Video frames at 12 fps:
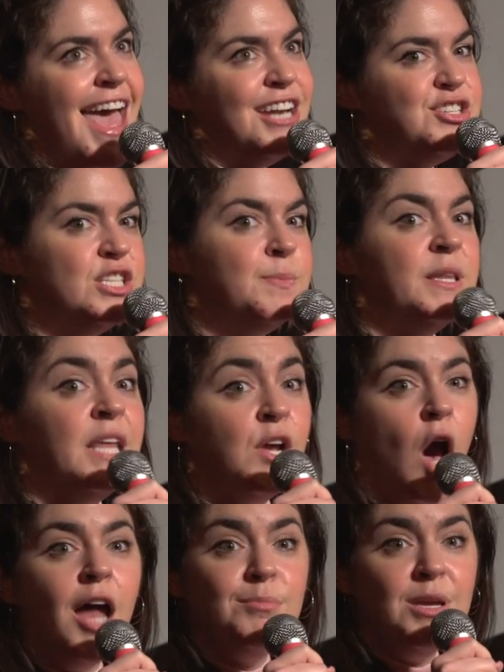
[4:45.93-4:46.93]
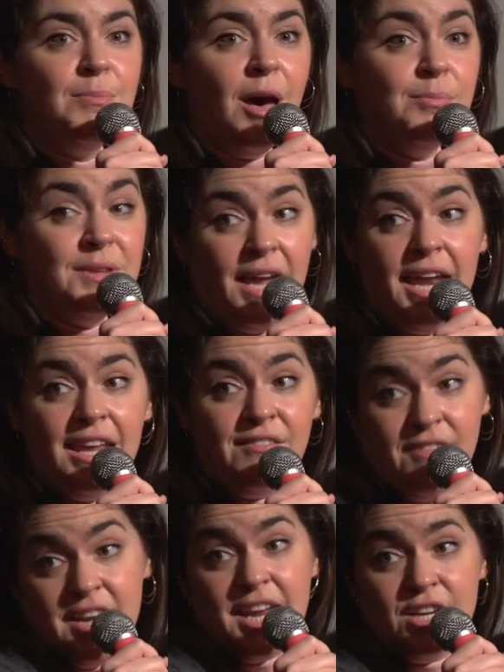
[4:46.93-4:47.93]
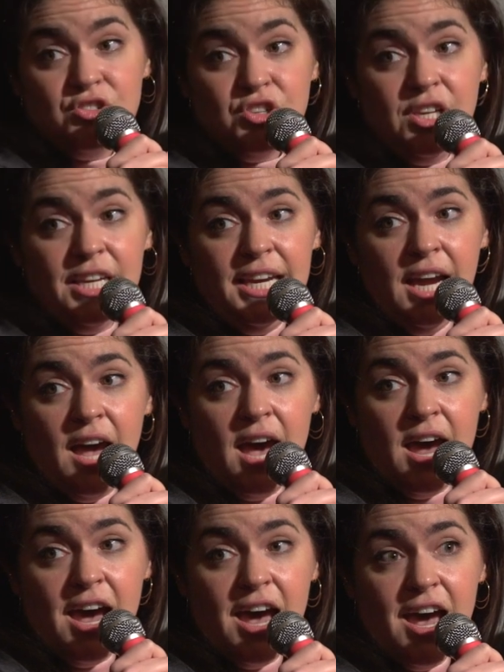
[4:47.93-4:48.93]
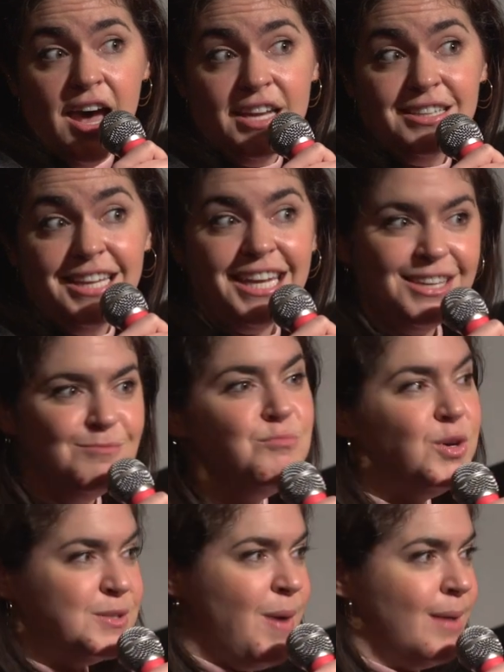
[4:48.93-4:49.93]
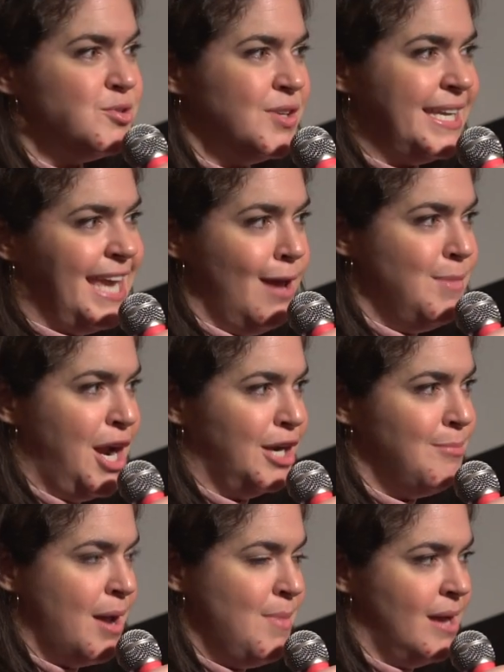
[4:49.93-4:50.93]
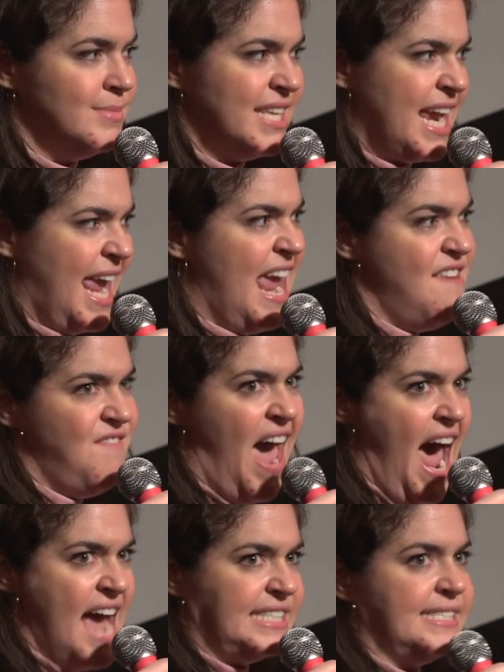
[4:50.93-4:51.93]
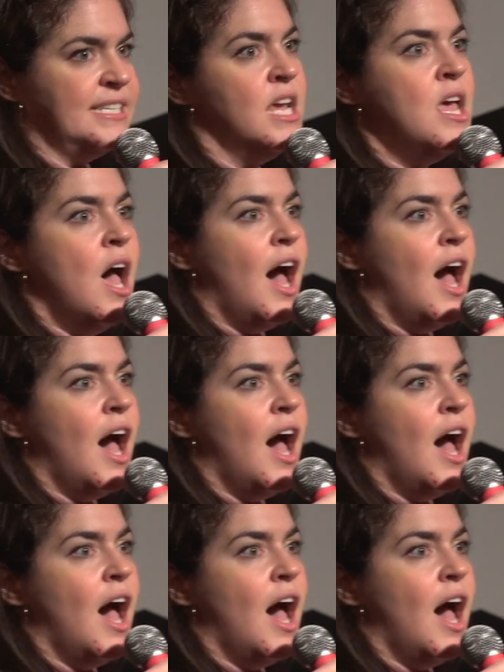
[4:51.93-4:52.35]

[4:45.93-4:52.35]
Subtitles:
And she's been like on me about planning financially. Like most moms are like, get married. My mom's like, invest!